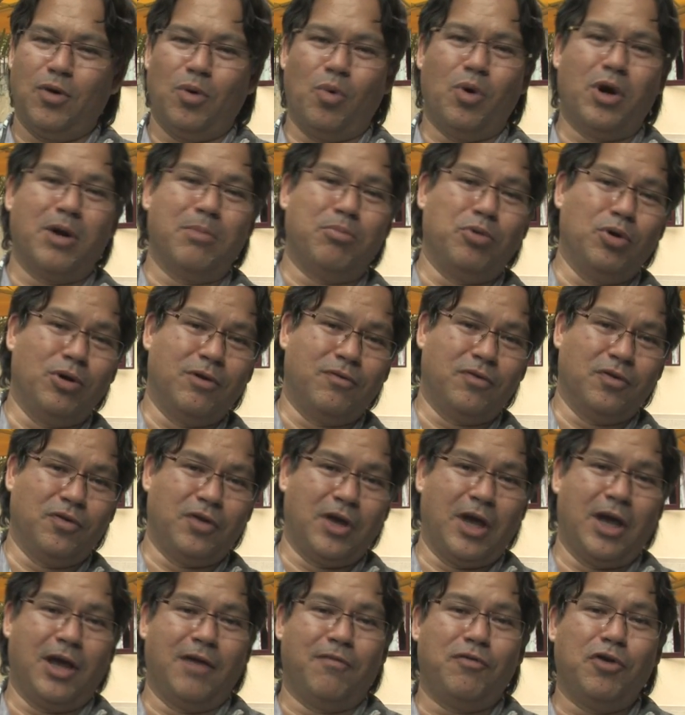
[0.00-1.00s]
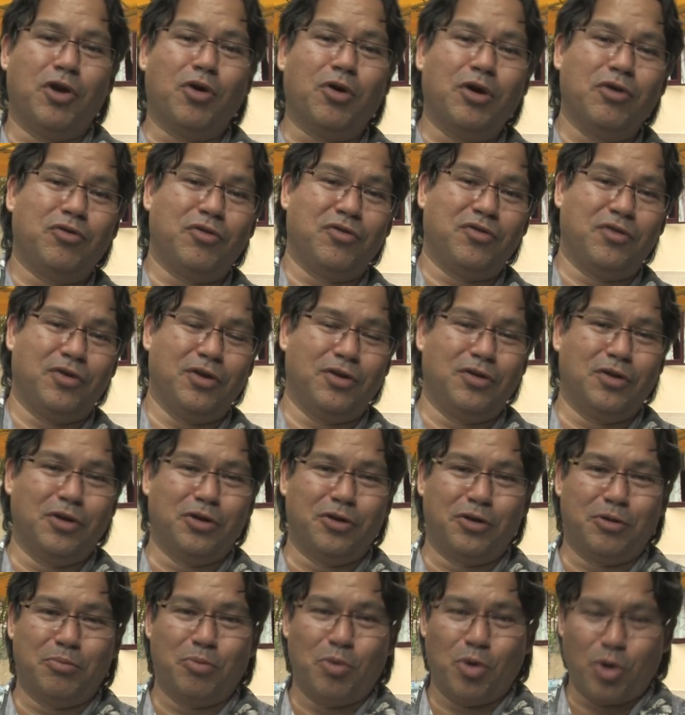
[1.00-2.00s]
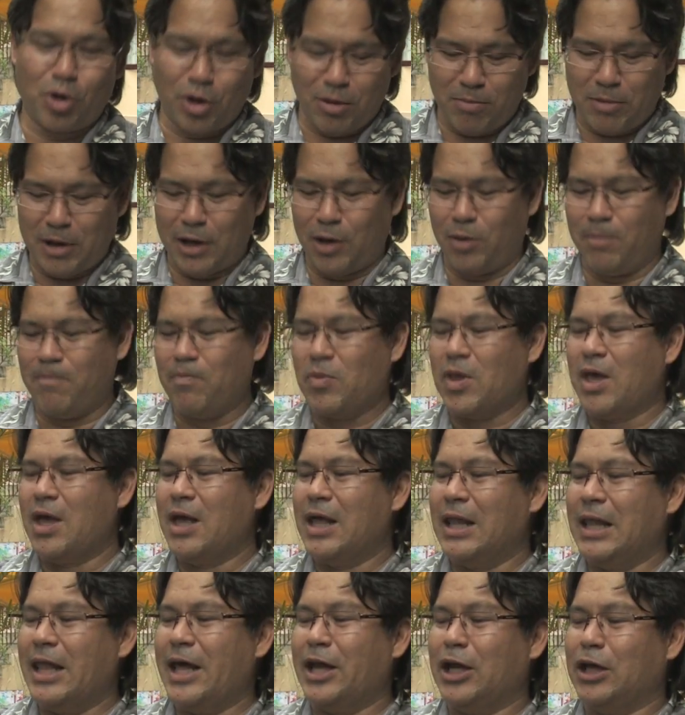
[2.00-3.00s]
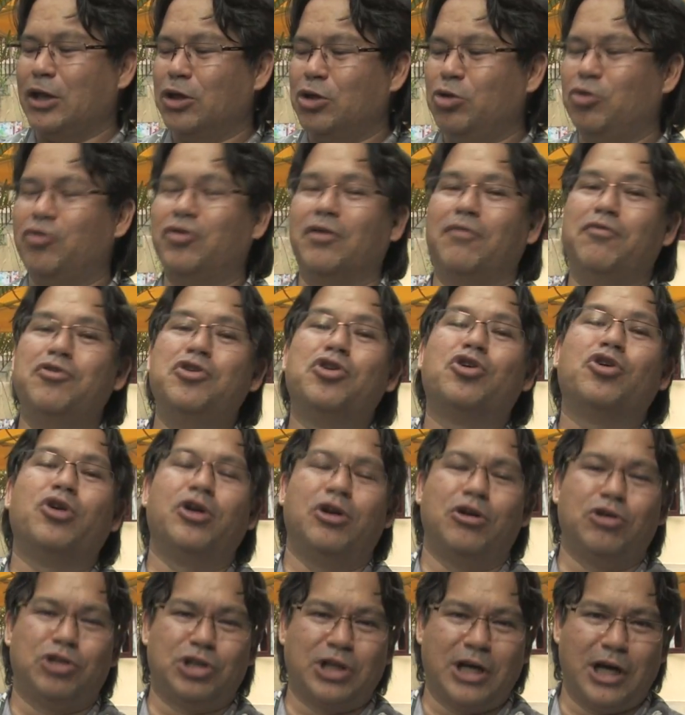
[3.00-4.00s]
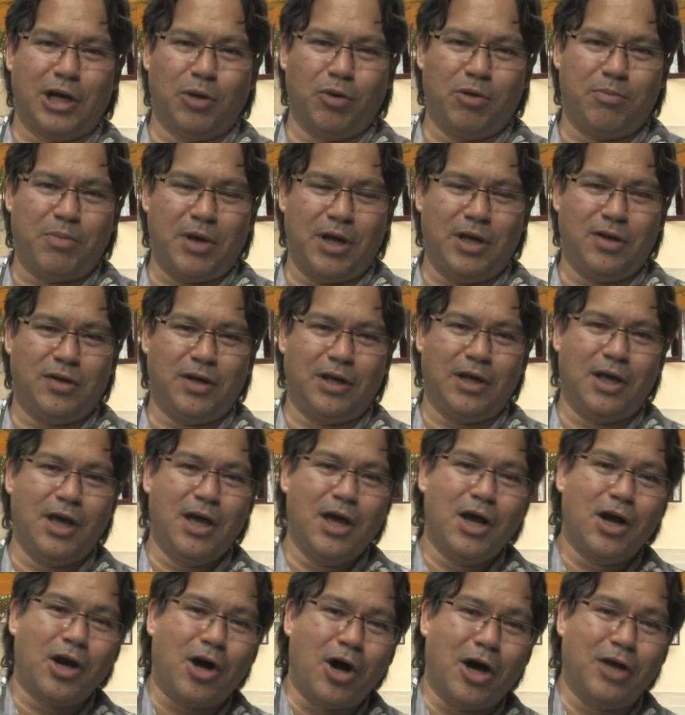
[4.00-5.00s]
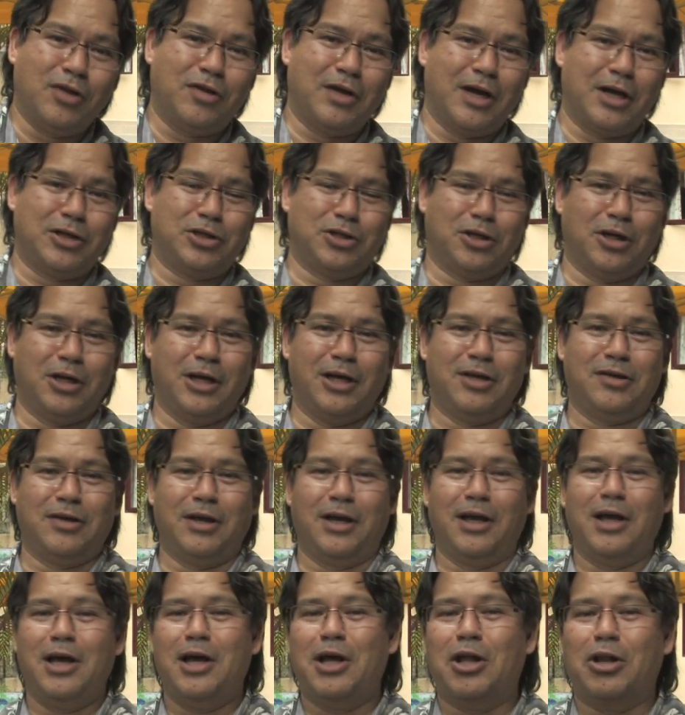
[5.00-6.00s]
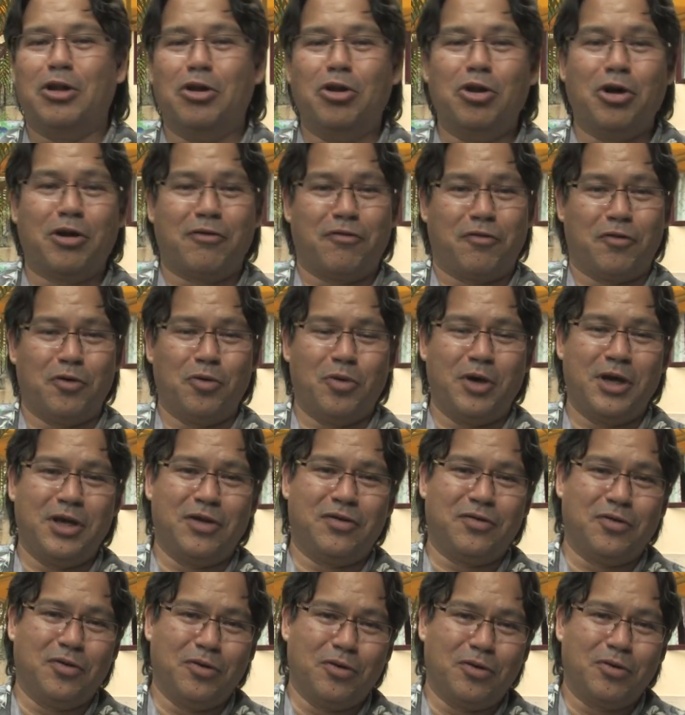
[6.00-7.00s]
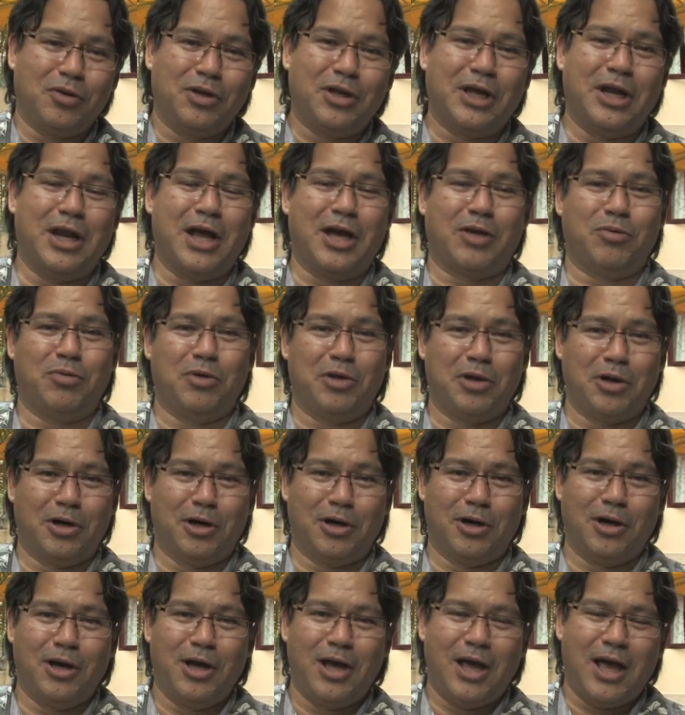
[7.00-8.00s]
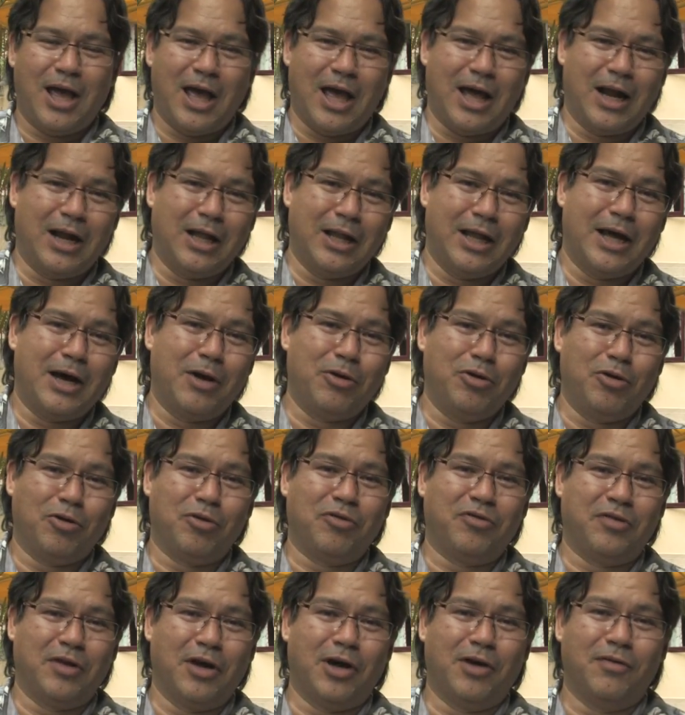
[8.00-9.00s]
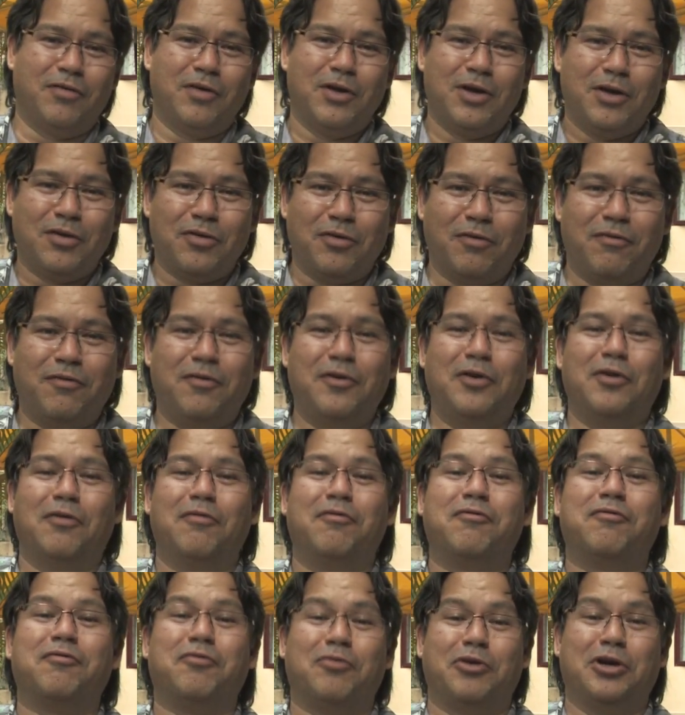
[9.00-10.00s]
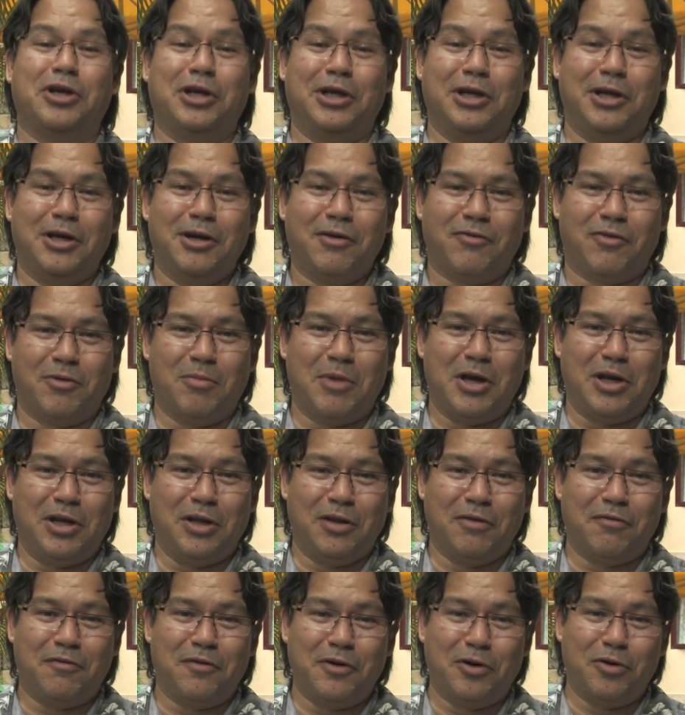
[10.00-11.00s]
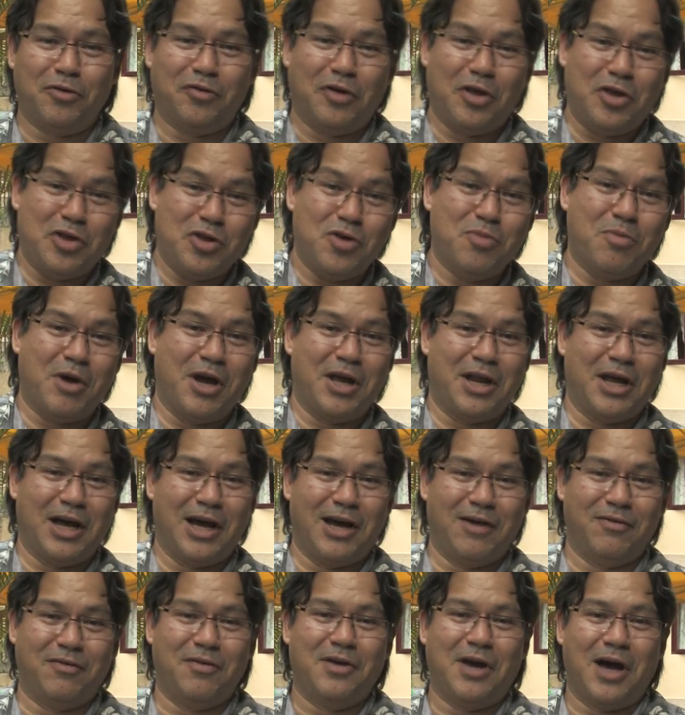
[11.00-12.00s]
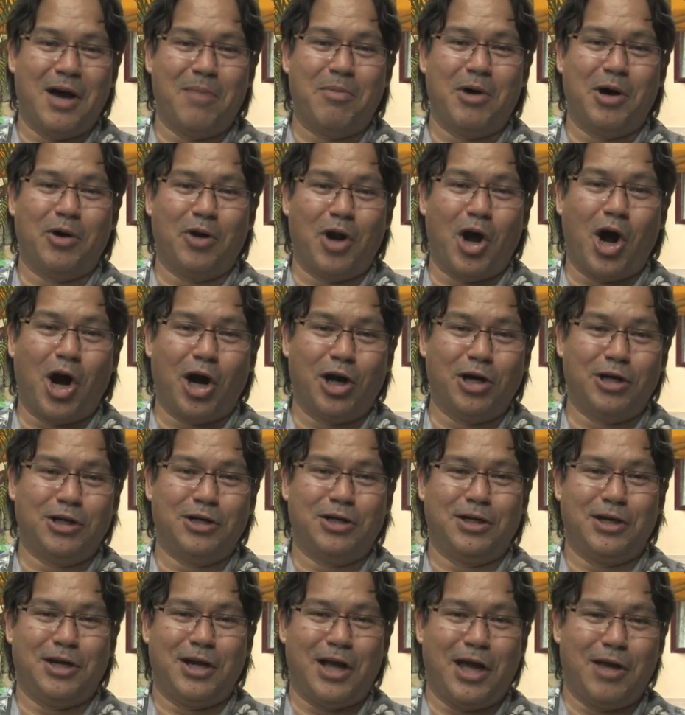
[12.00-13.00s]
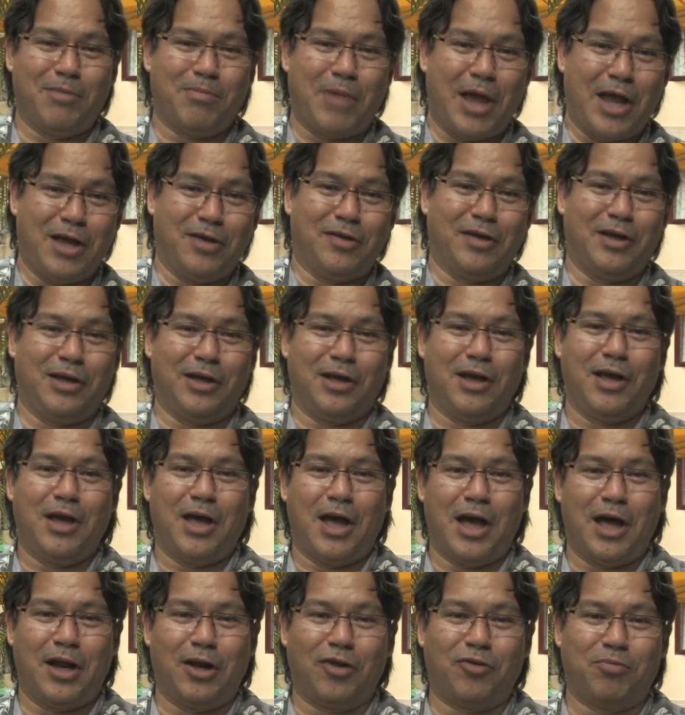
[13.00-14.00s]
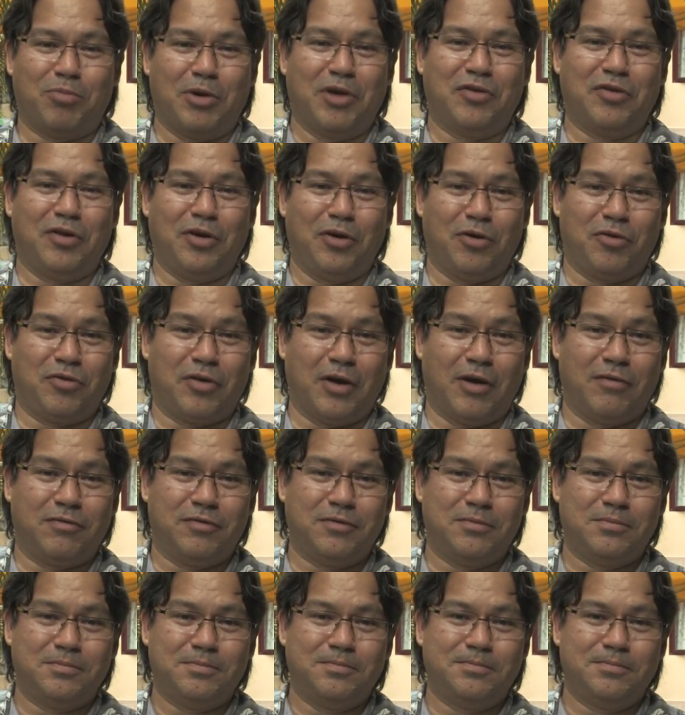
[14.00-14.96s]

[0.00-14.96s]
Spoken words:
What a beautiful day. If you're interested to learn more about letting loose of your inner child with painting, contact Charletta, look for ways to connect with her, and allow yourself to feel free from any of the fears that you might have about art, painting, and expressing yourself.